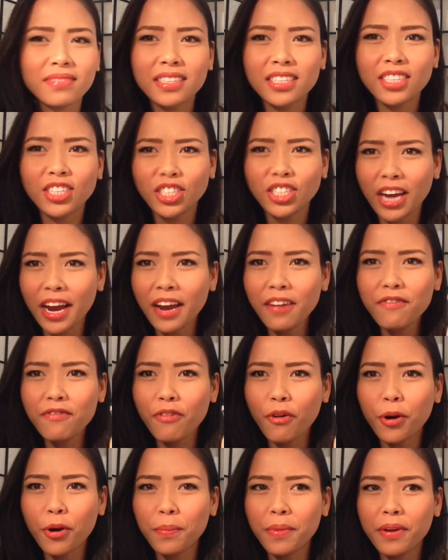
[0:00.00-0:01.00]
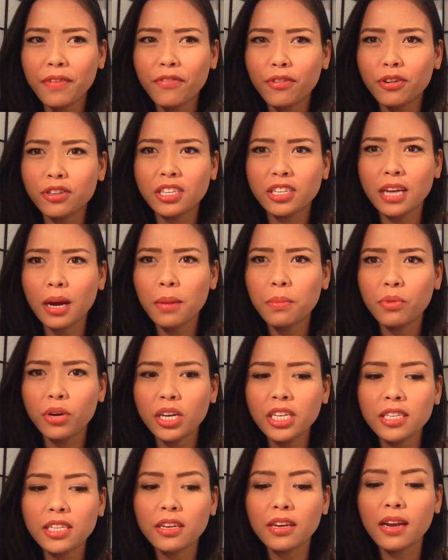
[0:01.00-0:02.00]
shade for me for some
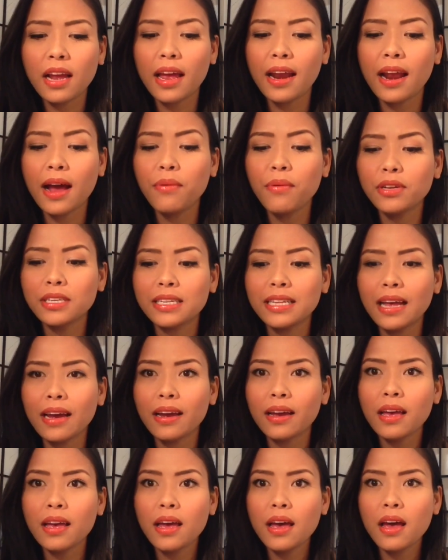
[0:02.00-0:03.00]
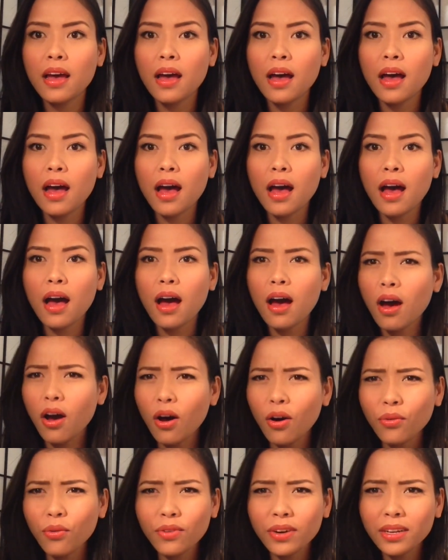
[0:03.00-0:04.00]
reason. And I was like,
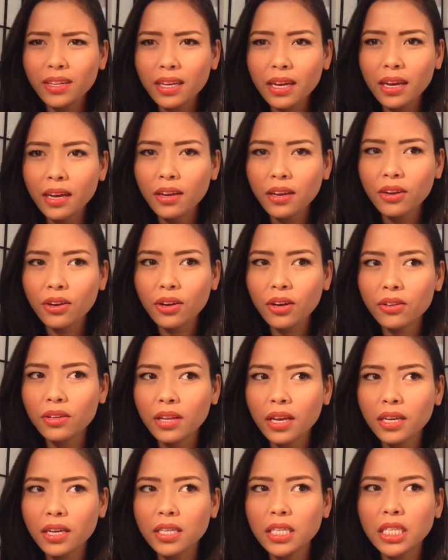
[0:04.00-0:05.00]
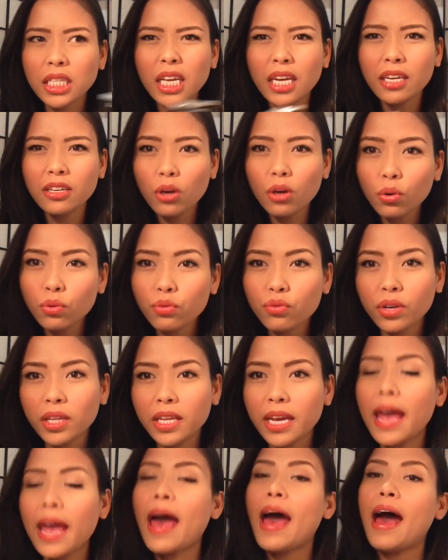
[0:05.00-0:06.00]
oh really, like they don't
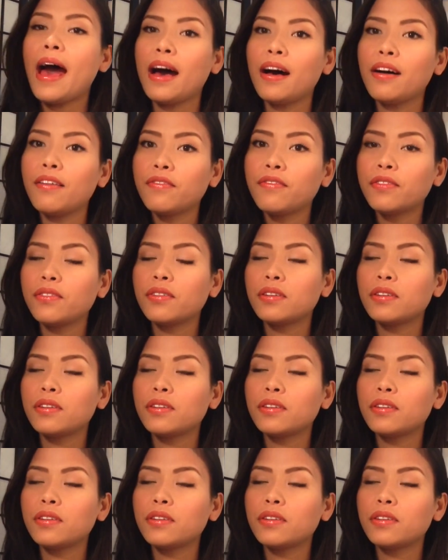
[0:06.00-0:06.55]
really have